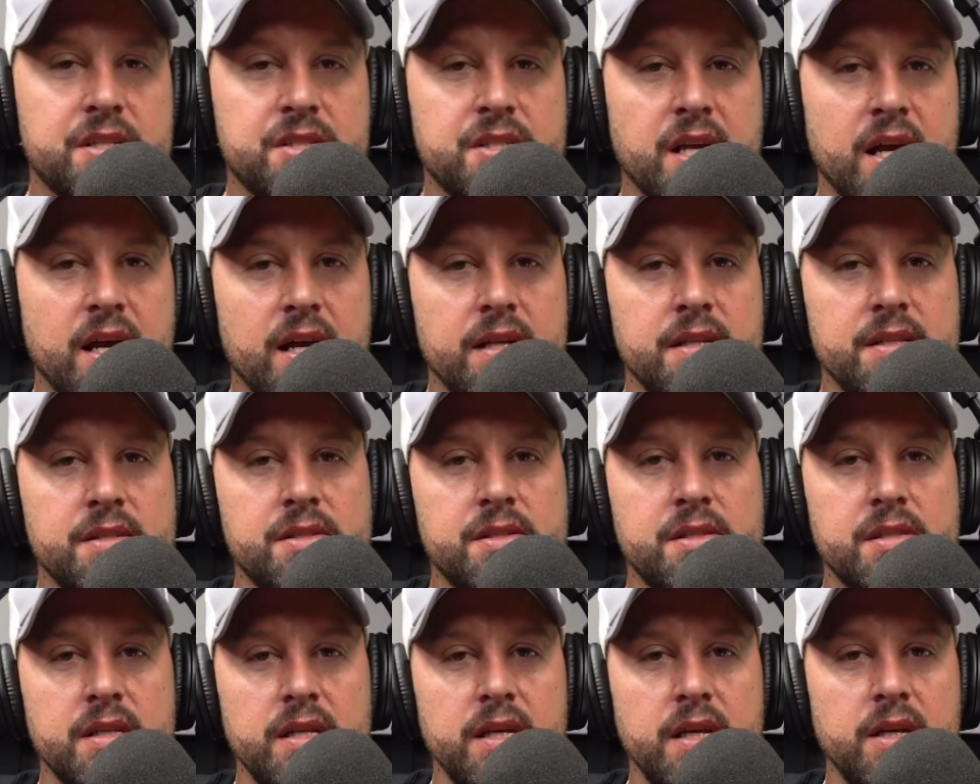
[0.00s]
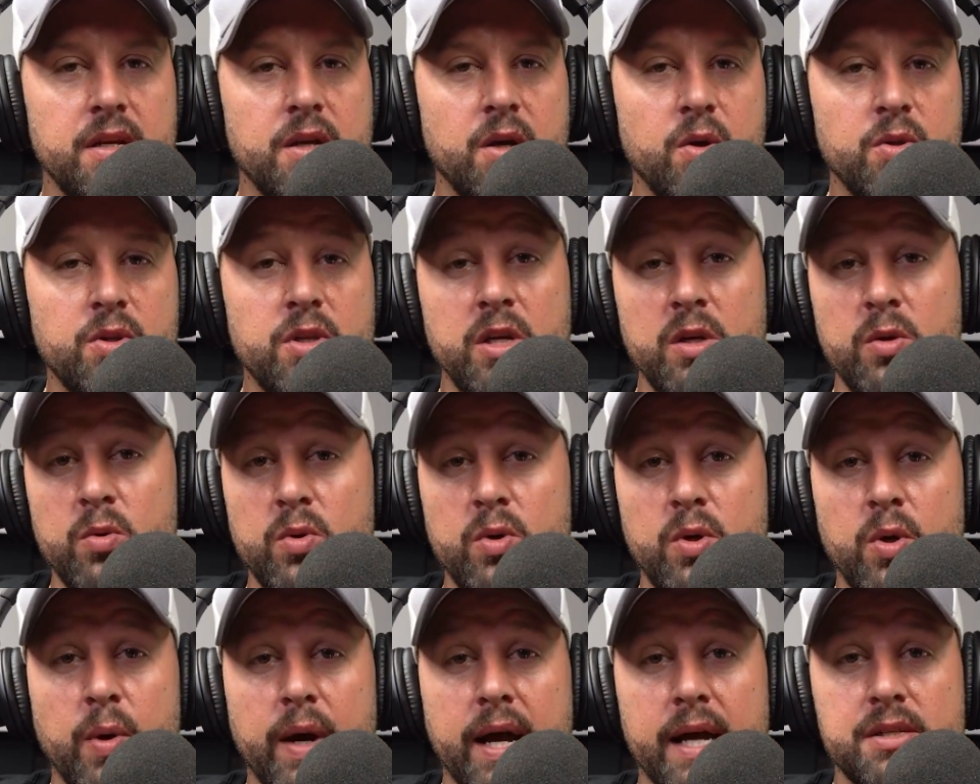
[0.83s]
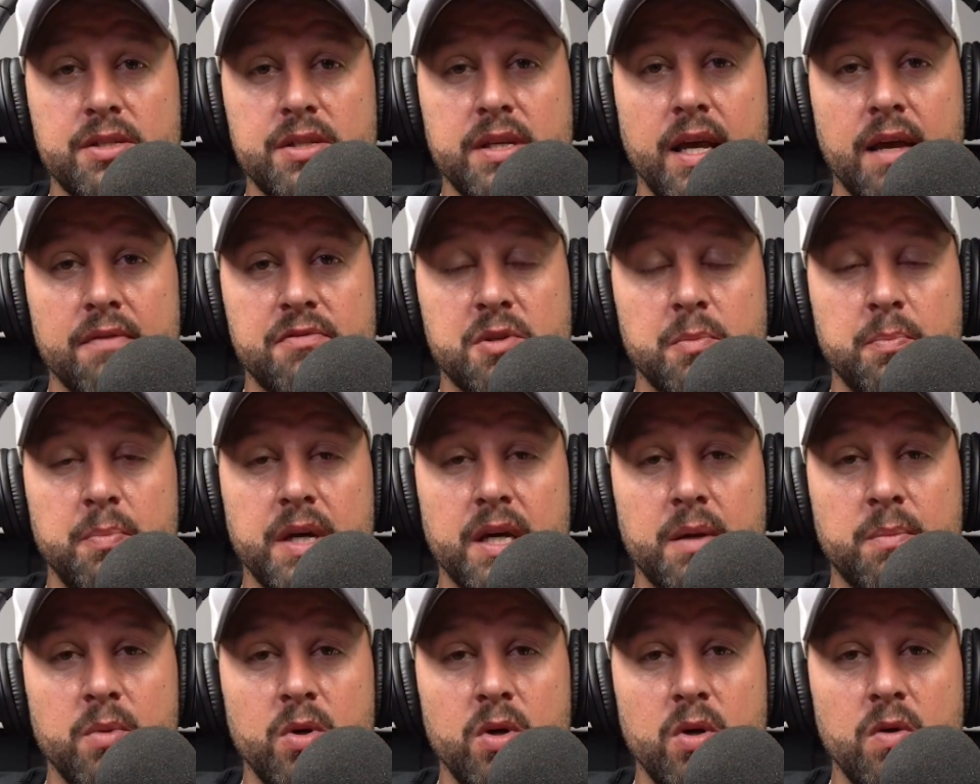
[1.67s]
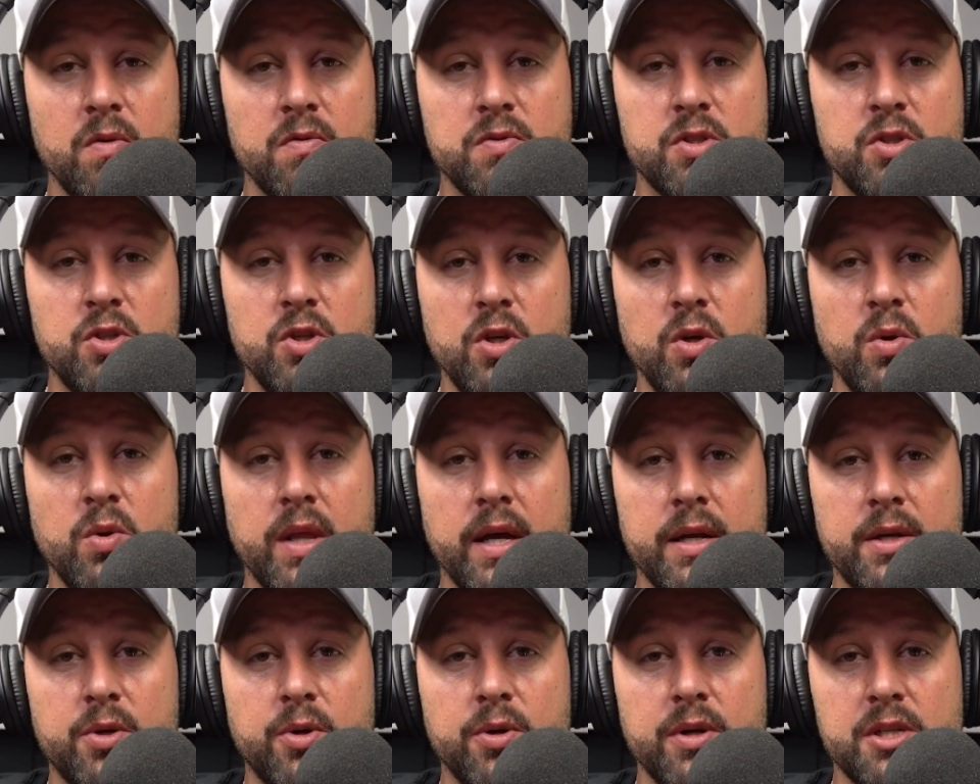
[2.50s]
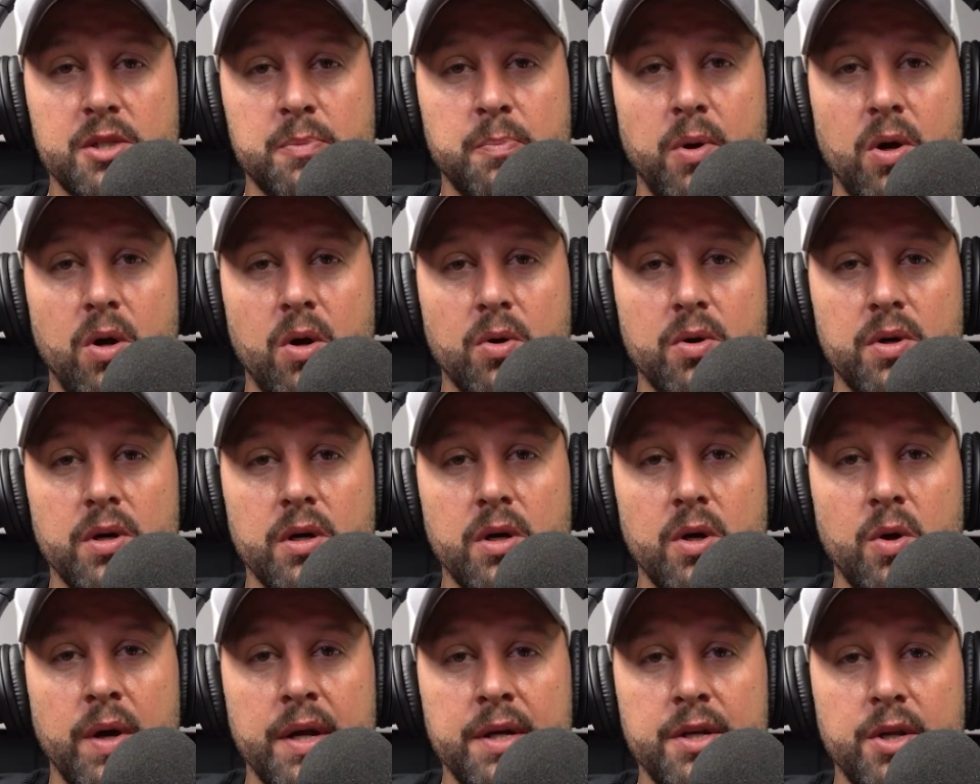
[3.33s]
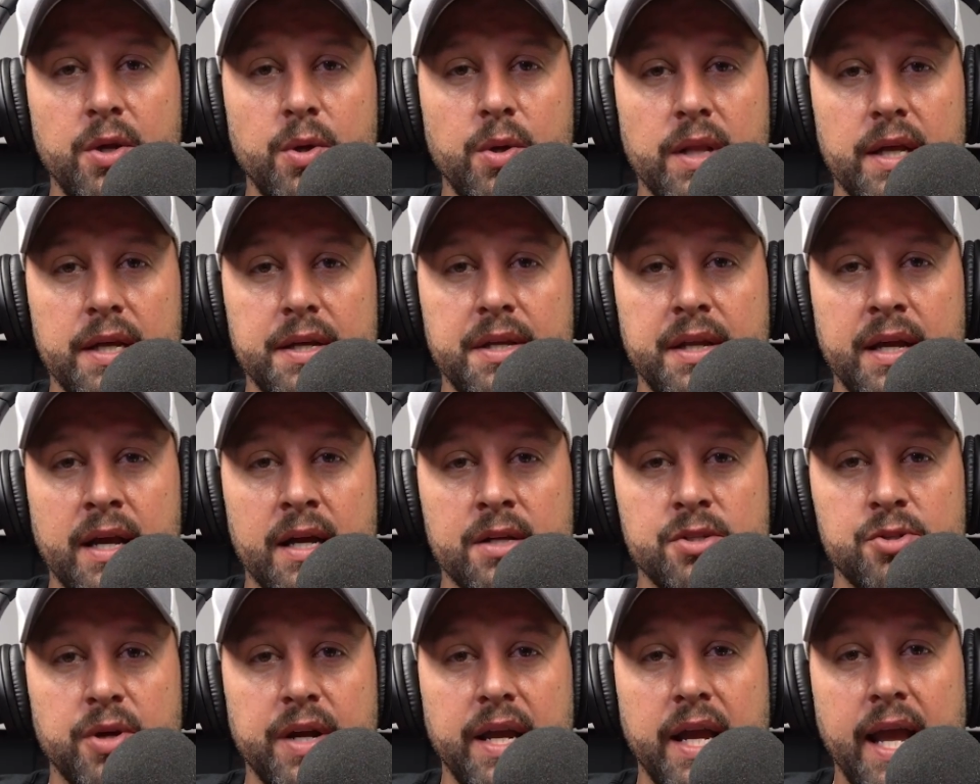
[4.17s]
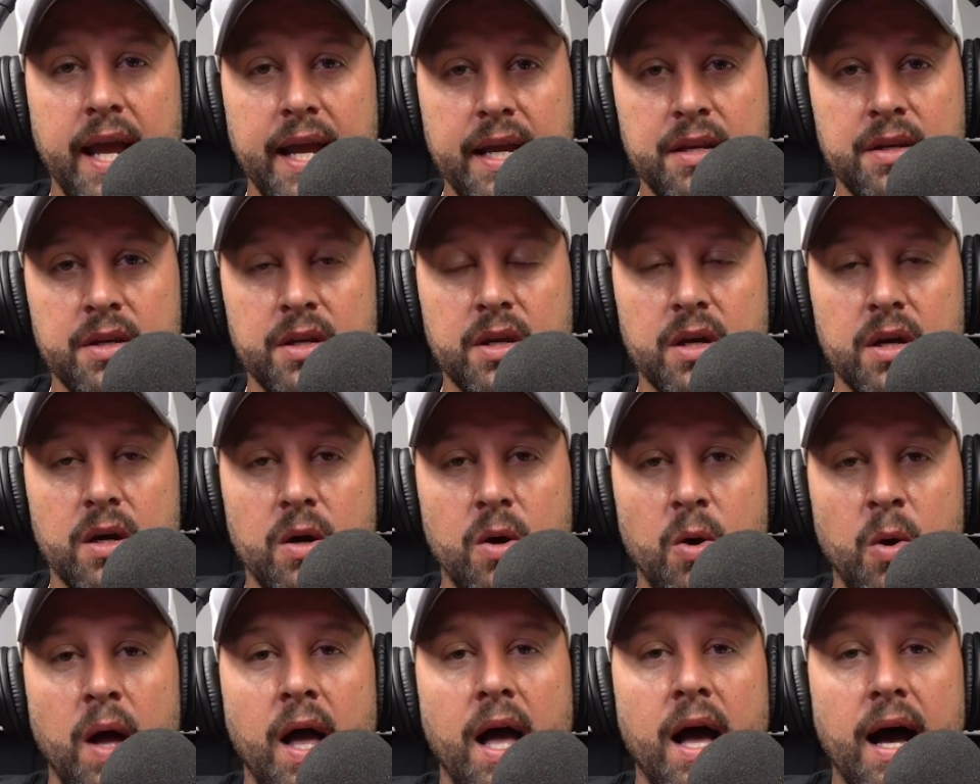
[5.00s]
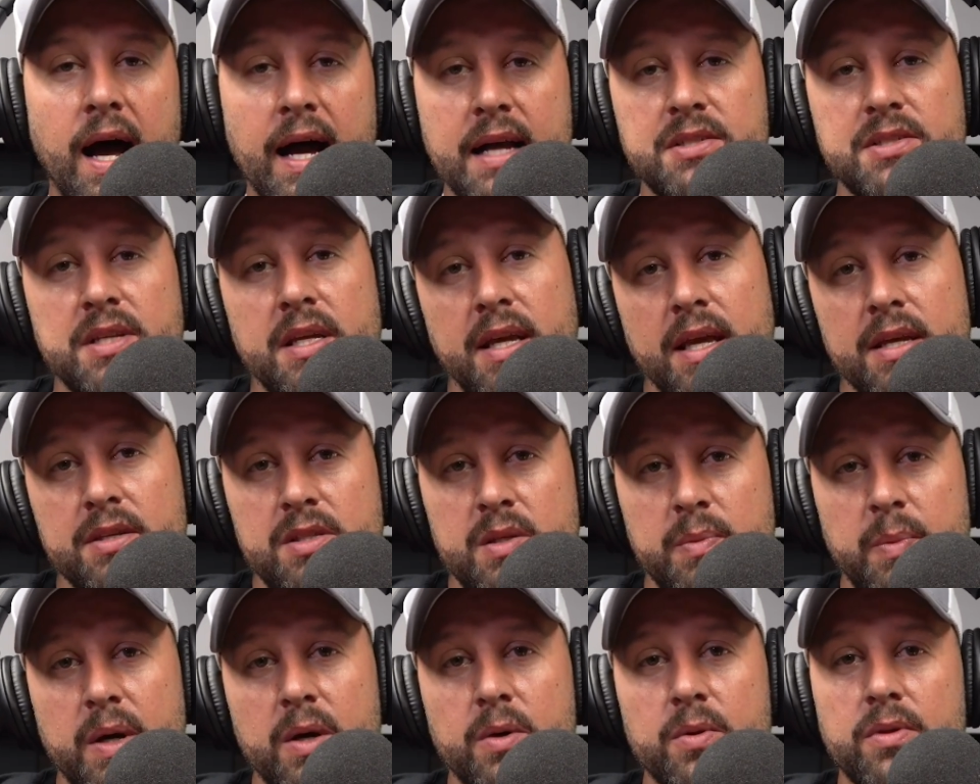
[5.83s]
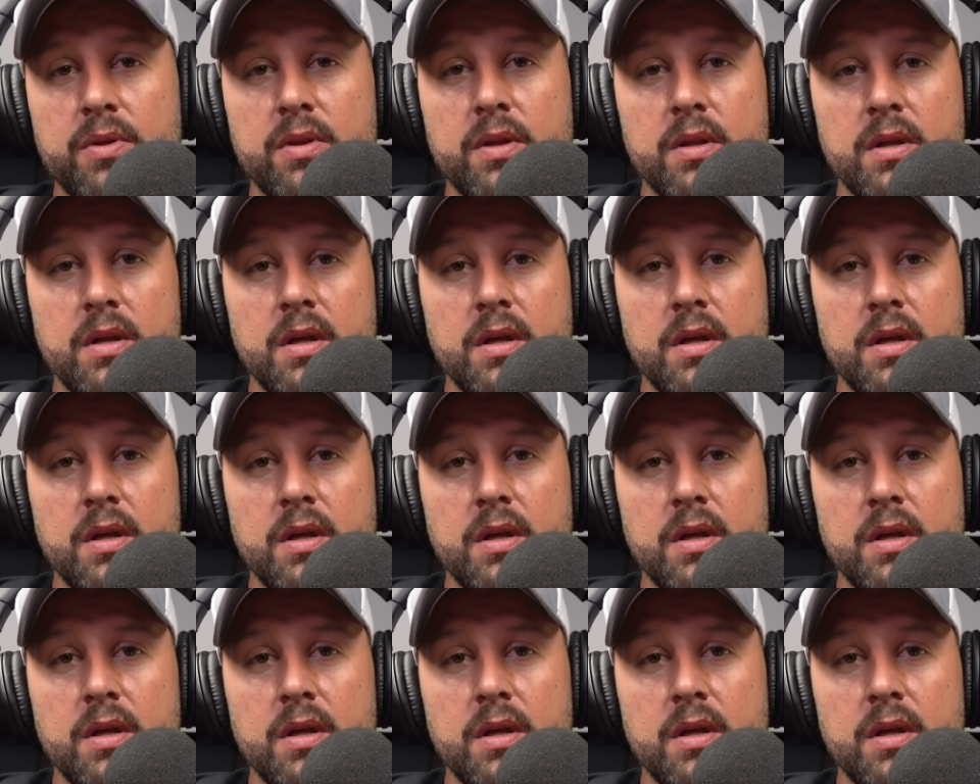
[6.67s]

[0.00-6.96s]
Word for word: Suns, you know, you you actually have some big moves. Do you let Chris Paul go and do you let DeAndre Ayton go? I say yes to both.